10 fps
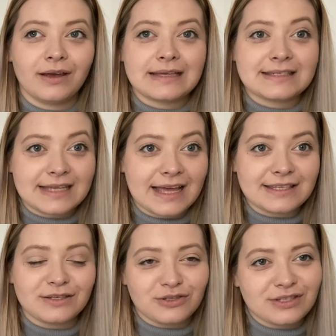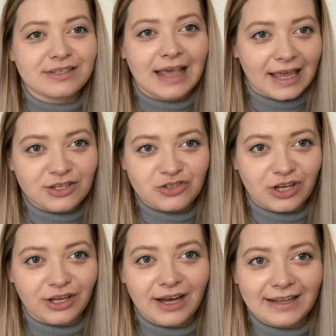sets, it's
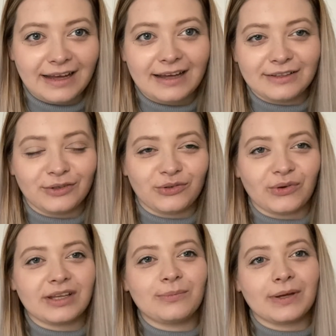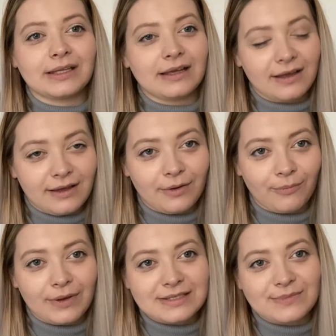extra adding to it. But
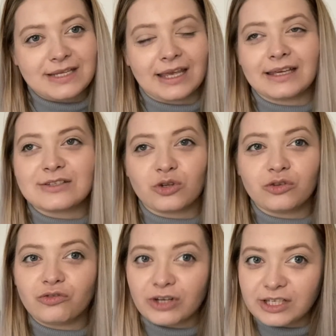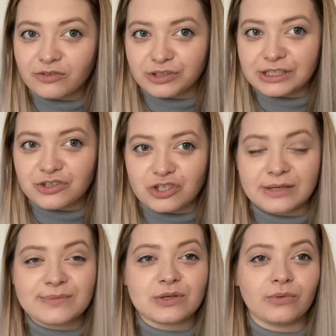as I'm saying, it's not really
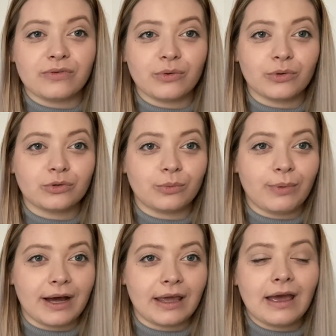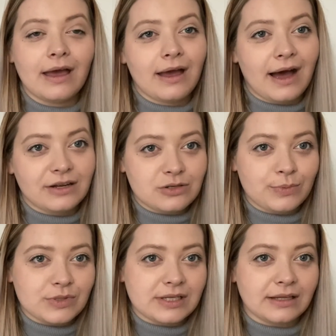cheap. So if you want to buy
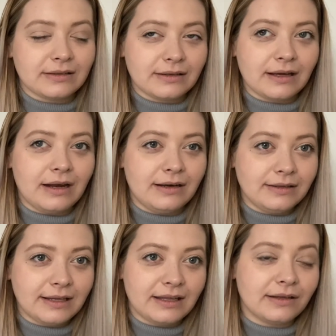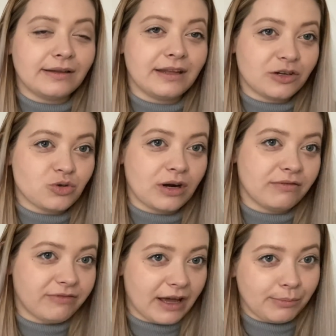100% linen natural
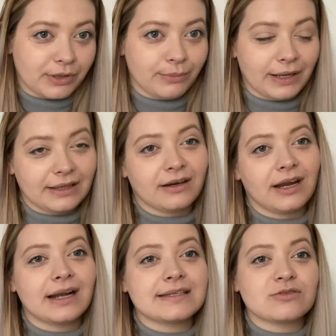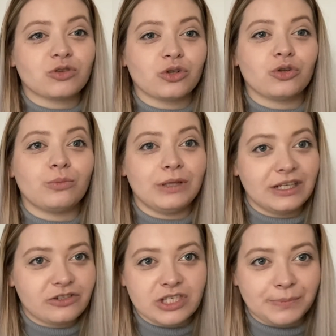fiber material, it's not going to be the
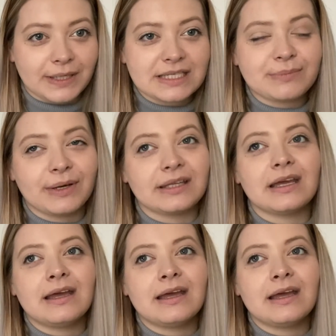cheapest, but